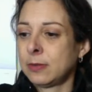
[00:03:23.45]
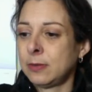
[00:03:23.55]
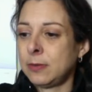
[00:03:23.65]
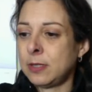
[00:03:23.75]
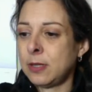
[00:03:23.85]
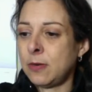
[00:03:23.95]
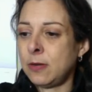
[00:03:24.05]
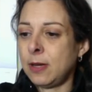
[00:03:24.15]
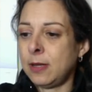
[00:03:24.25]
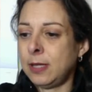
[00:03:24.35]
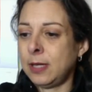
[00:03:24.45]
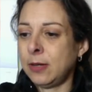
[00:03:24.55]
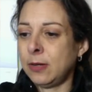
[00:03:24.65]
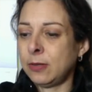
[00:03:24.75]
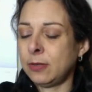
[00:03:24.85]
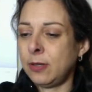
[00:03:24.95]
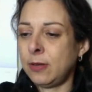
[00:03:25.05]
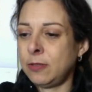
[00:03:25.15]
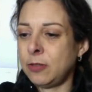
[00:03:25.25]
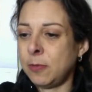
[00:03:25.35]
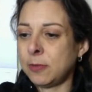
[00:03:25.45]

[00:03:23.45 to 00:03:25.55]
What's going on, Leo? You having trouble